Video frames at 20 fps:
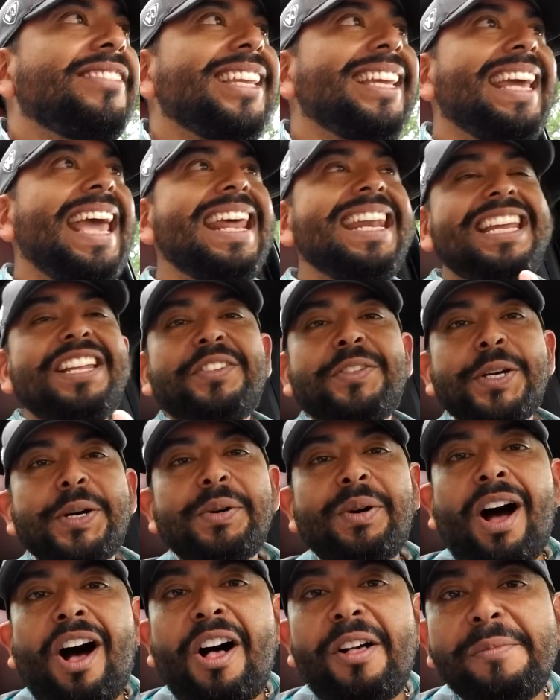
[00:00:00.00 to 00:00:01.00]
And in
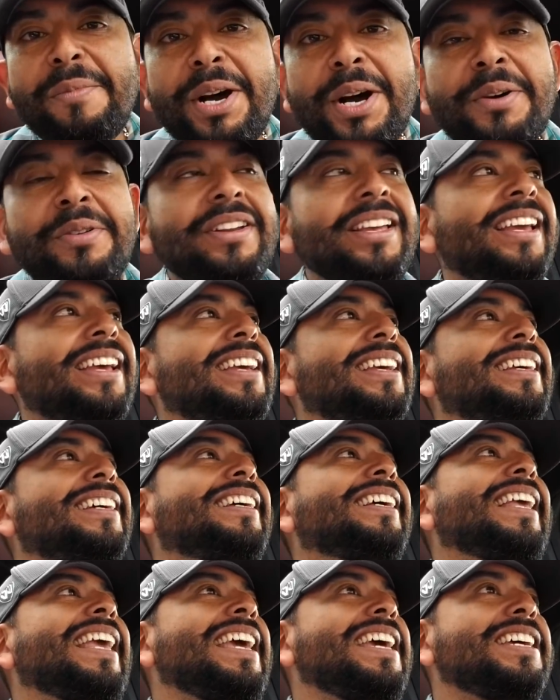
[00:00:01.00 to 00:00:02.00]
tow haul mode
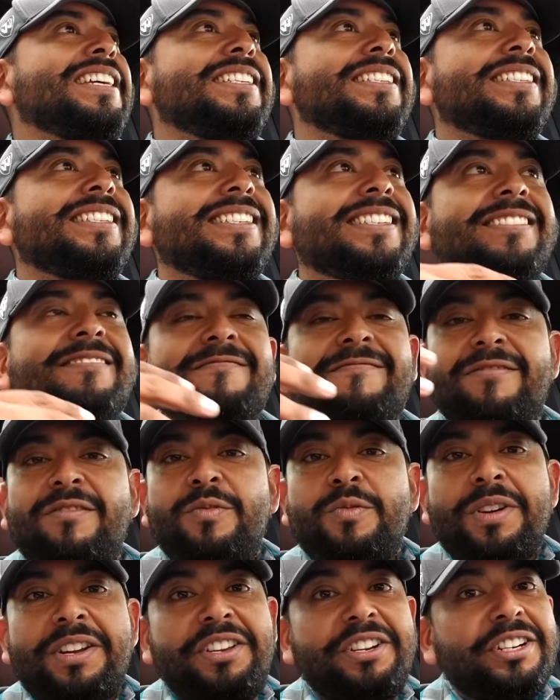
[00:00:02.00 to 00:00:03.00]
is
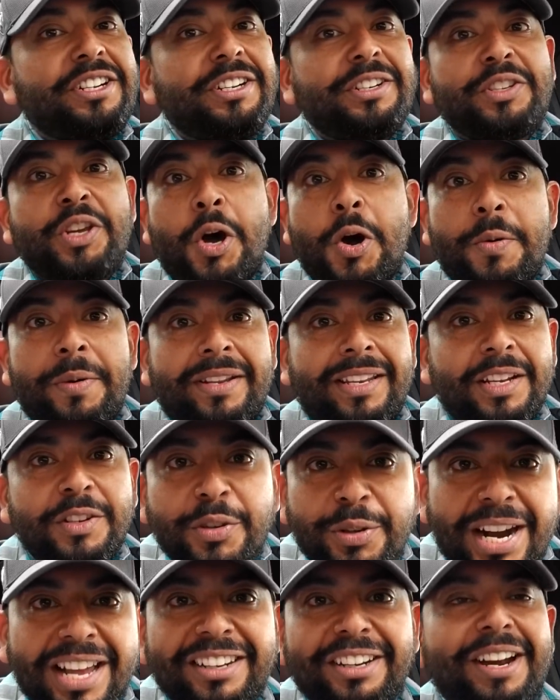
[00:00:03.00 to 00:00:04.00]
when you're towing a
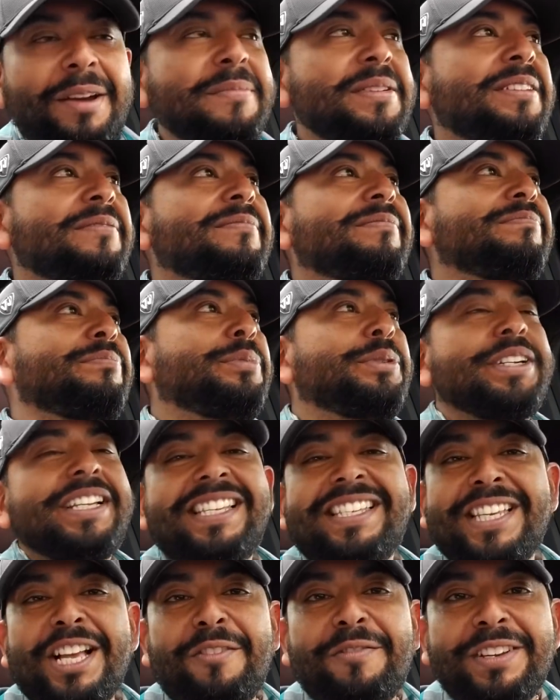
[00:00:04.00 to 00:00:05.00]
trailer. I mean, pretty
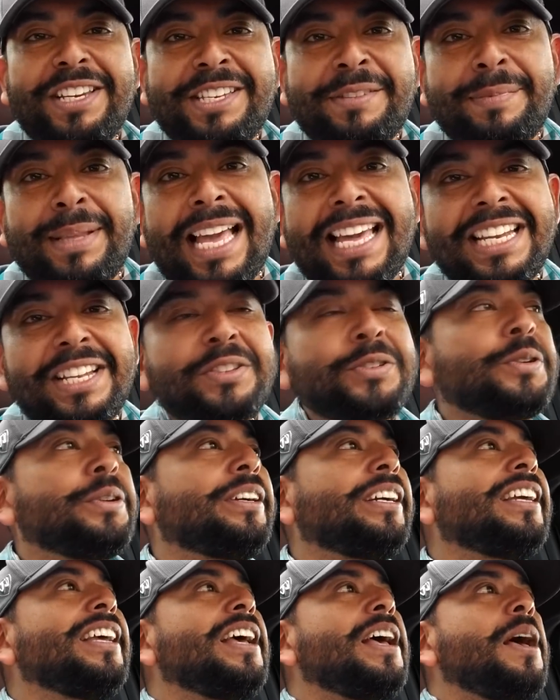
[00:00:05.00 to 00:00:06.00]

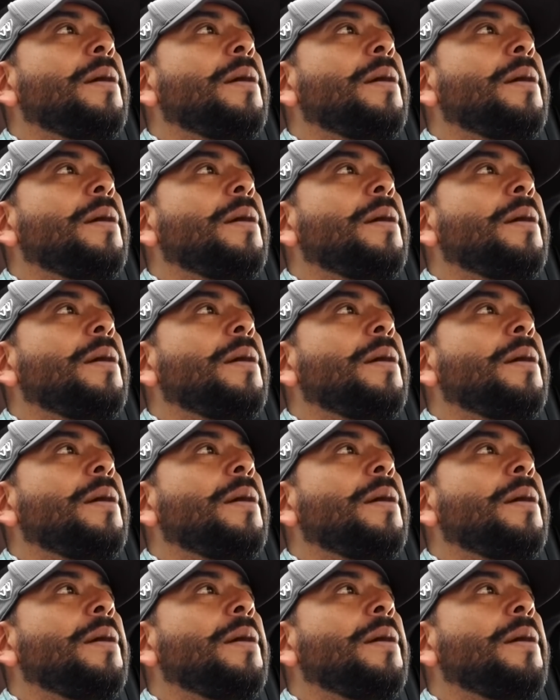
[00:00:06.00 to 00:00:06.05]
self-explanatory.